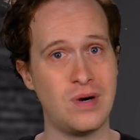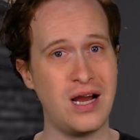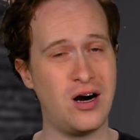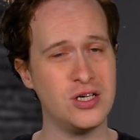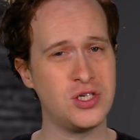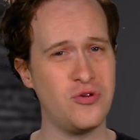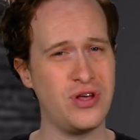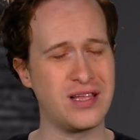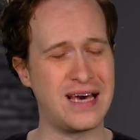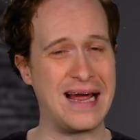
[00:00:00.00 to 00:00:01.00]
I also
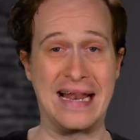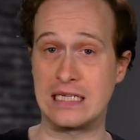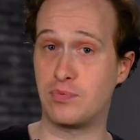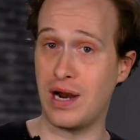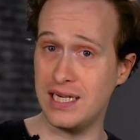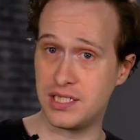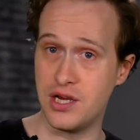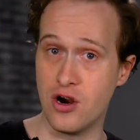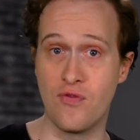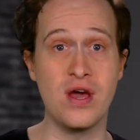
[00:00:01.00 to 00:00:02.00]
think that at its price
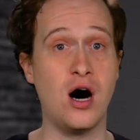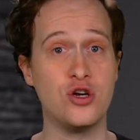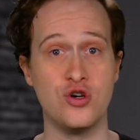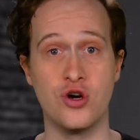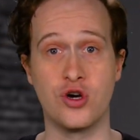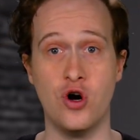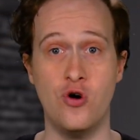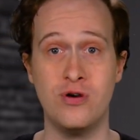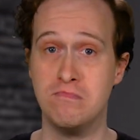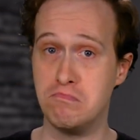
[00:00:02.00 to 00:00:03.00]
tier, the Ultra
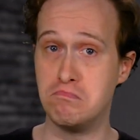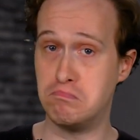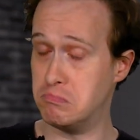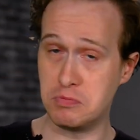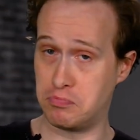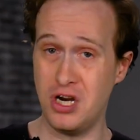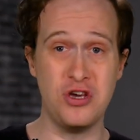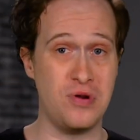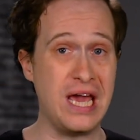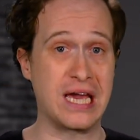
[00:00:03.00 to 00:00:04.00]
encode is
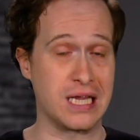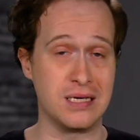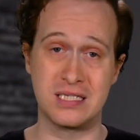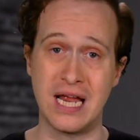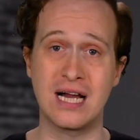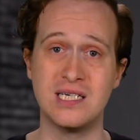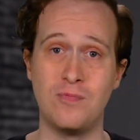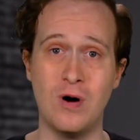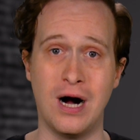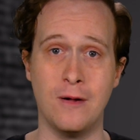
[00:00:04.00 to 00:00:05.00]
pretty unique and it stacks
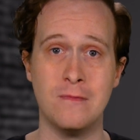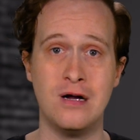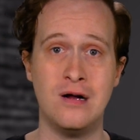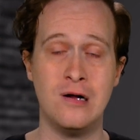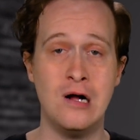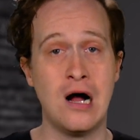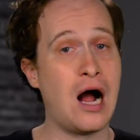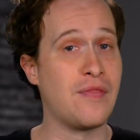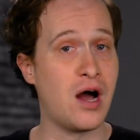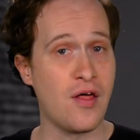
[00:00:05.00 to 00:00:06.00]
up well.
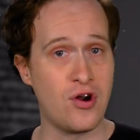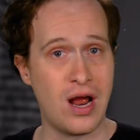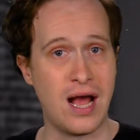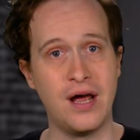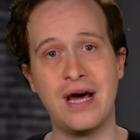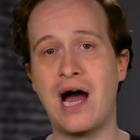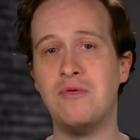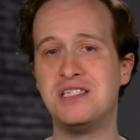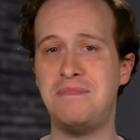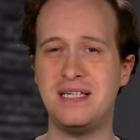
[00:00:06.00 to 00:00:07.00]
On the other hand,
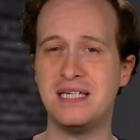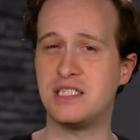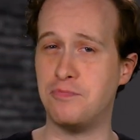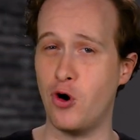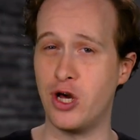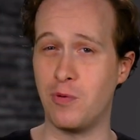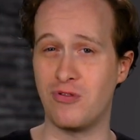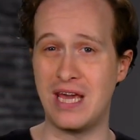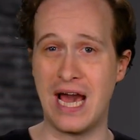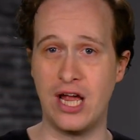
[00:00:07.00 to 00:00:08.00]
I was a bit disappointed
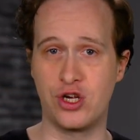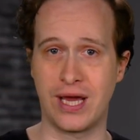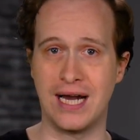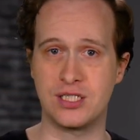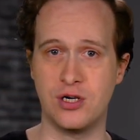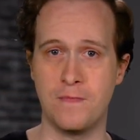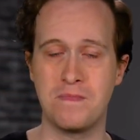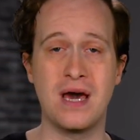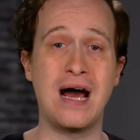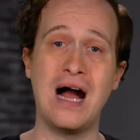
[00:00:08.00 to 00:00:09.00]
with the Edgecaster,
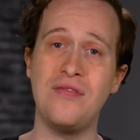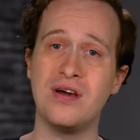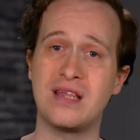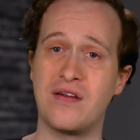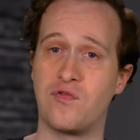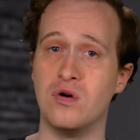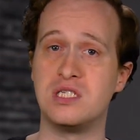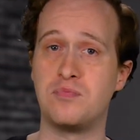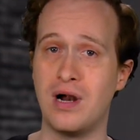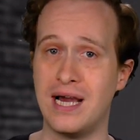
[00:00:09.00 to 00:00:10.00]
and I think that for
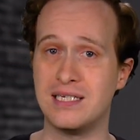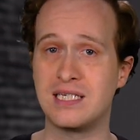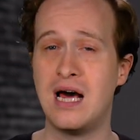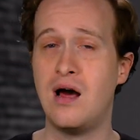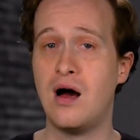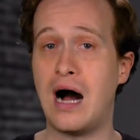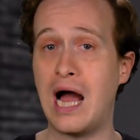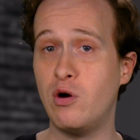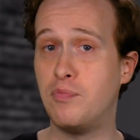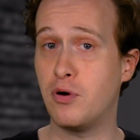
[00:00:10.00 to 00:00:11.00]
its price,
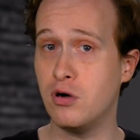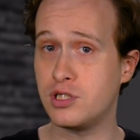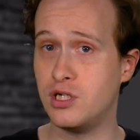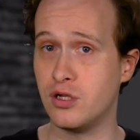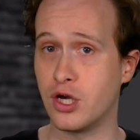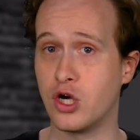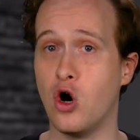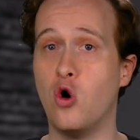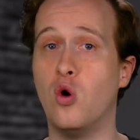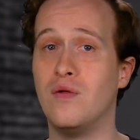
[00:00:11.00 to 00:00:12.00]
I would personally
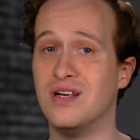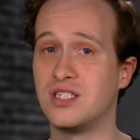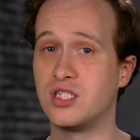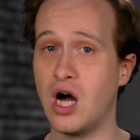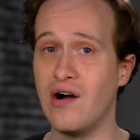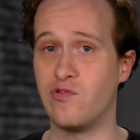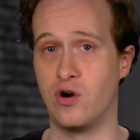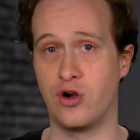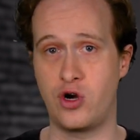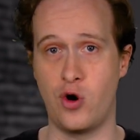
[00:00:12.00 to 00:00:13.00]
go the
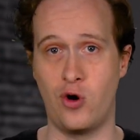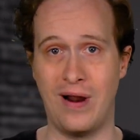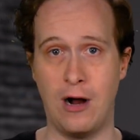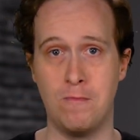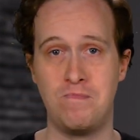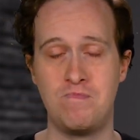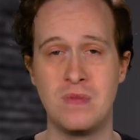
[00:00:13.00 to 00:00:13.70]
software encoder route.